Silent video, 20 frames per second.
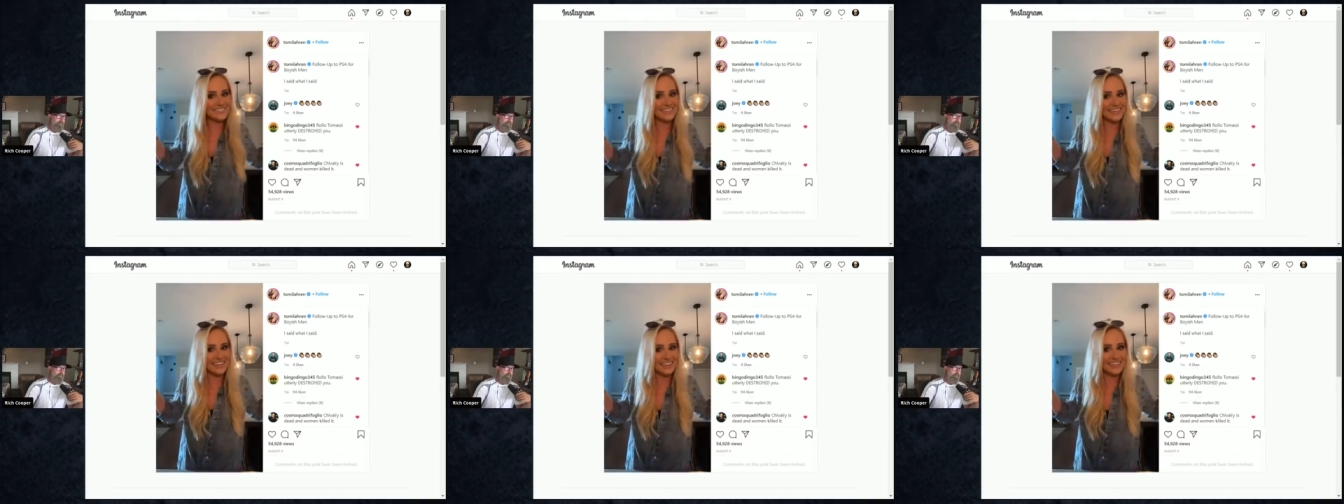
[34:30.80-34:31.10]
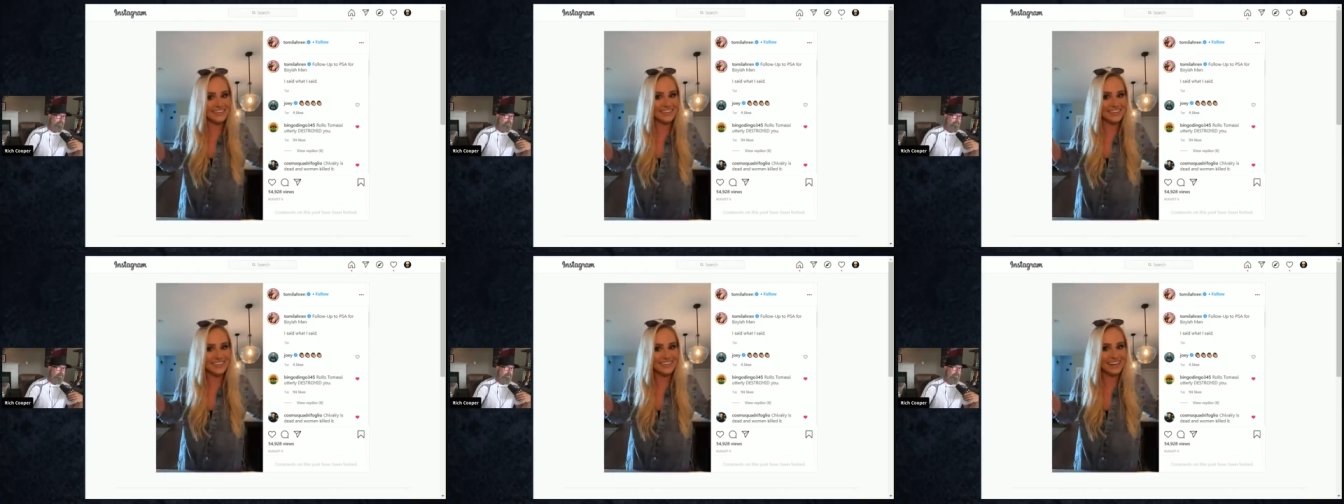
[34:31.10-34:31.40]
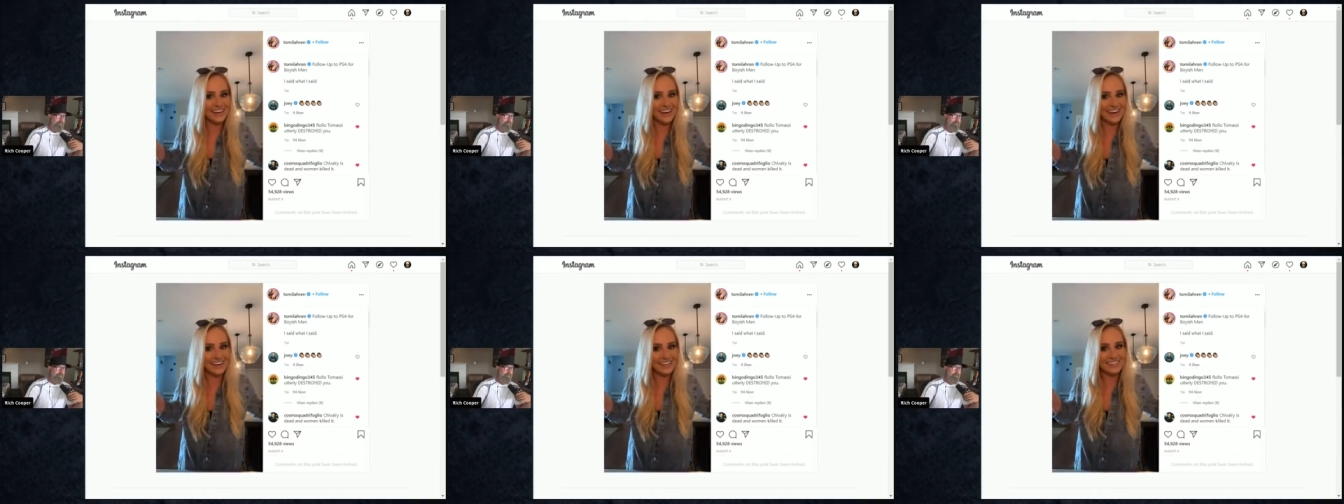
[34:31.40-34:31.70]
there. Be a
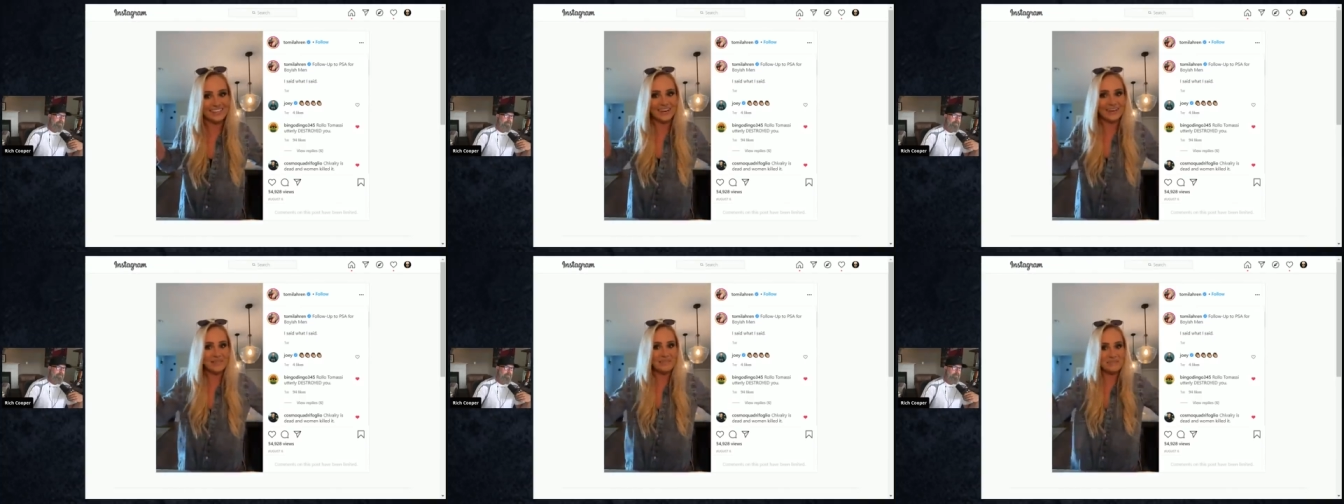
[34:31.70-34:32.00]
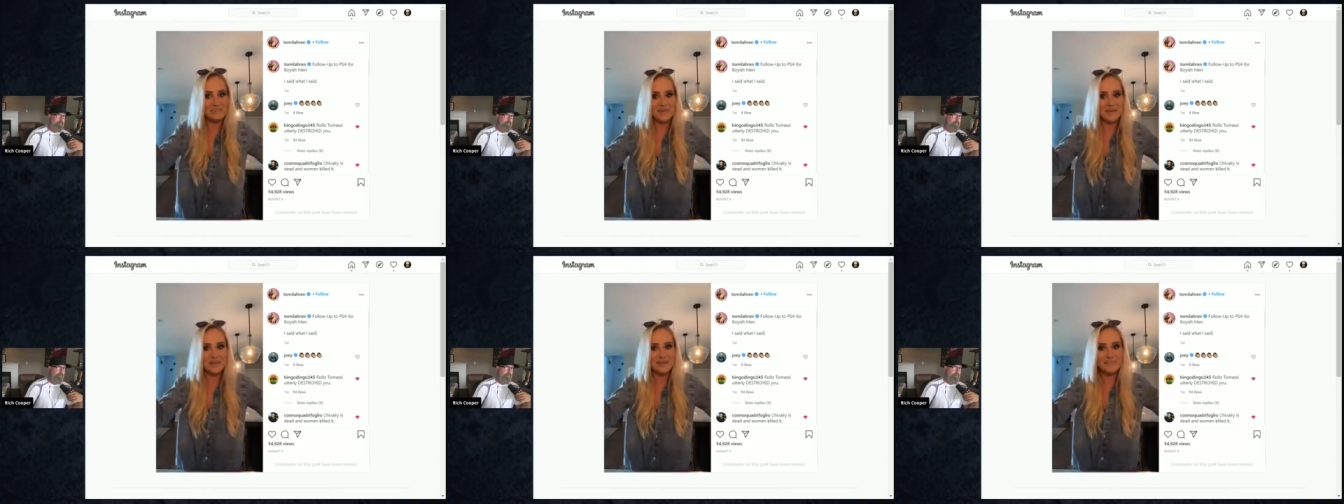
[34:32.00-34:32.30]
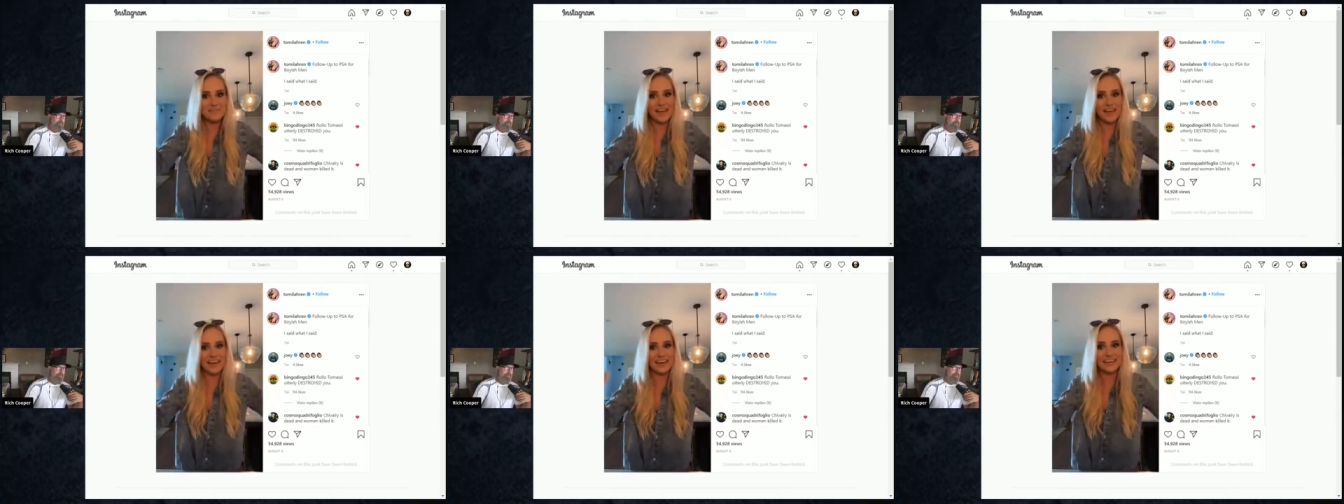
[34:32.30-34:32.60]
man. treat
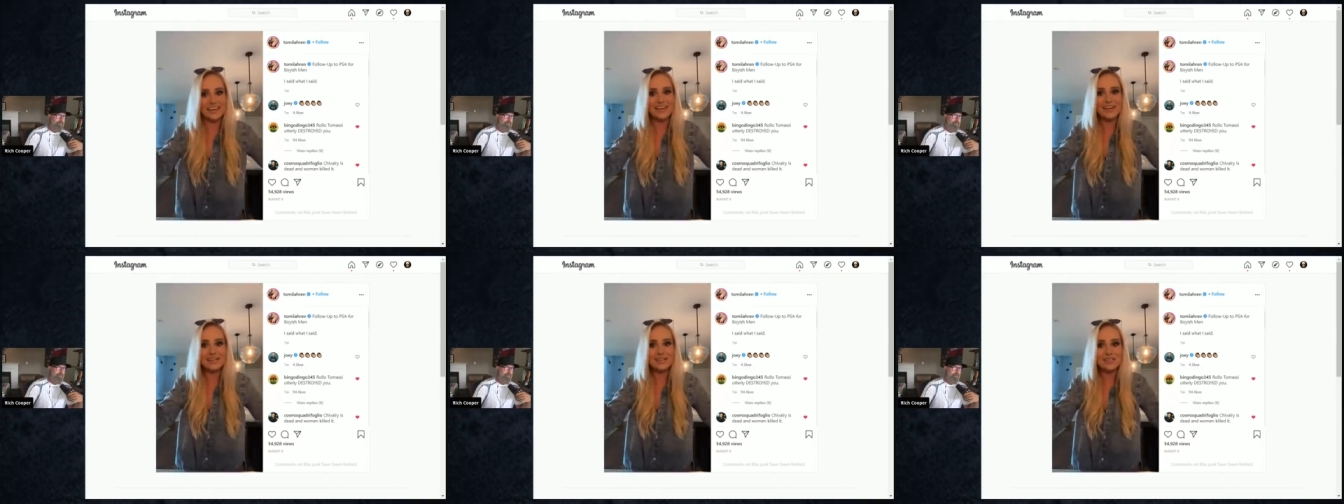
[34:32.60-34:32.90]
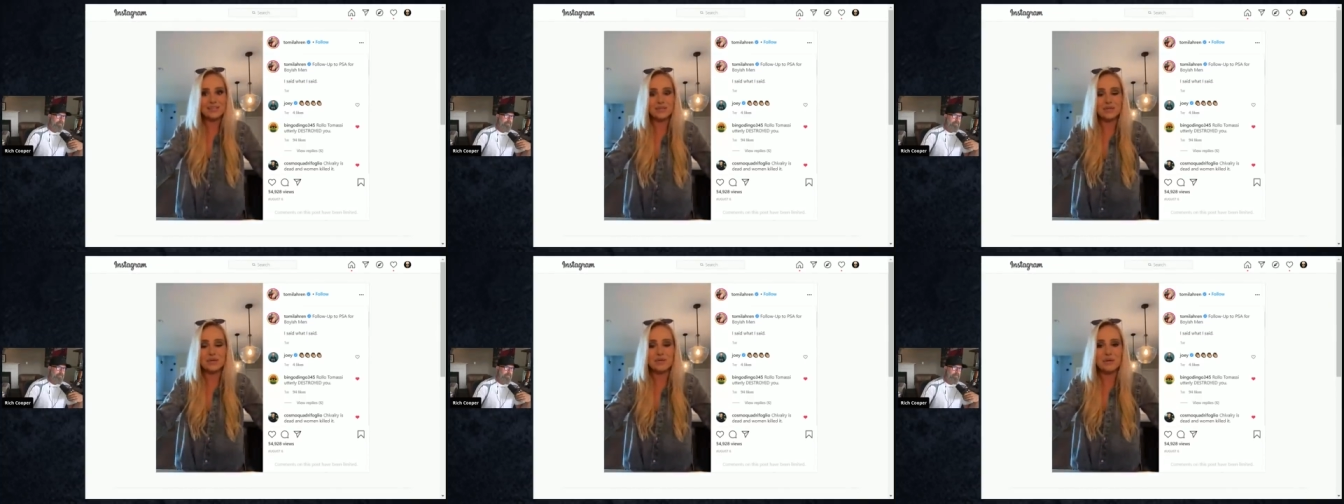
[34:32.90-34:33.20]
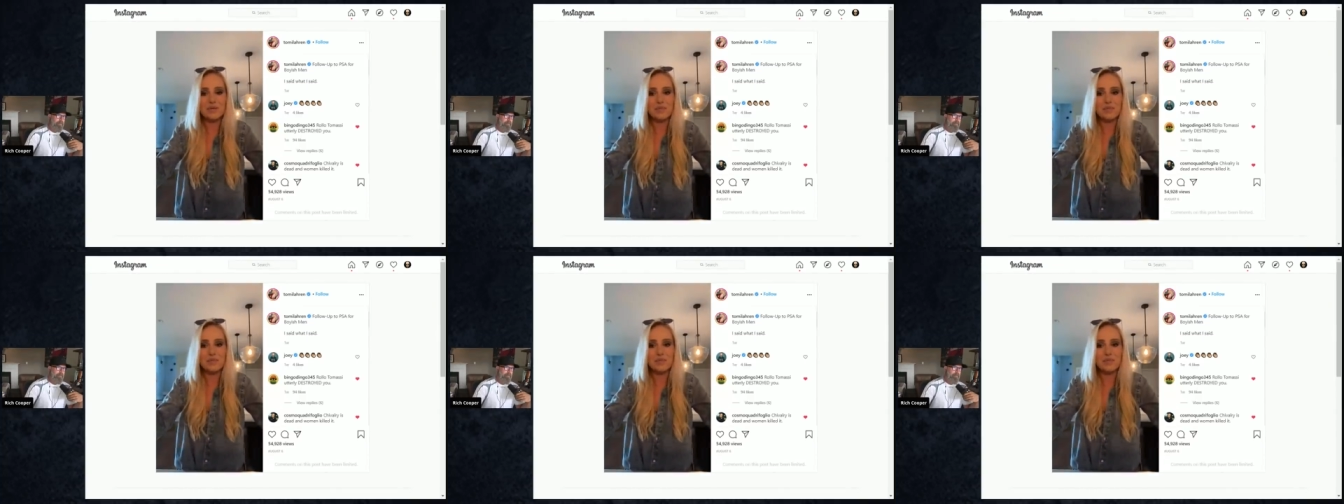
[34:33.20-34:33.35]
women with respect,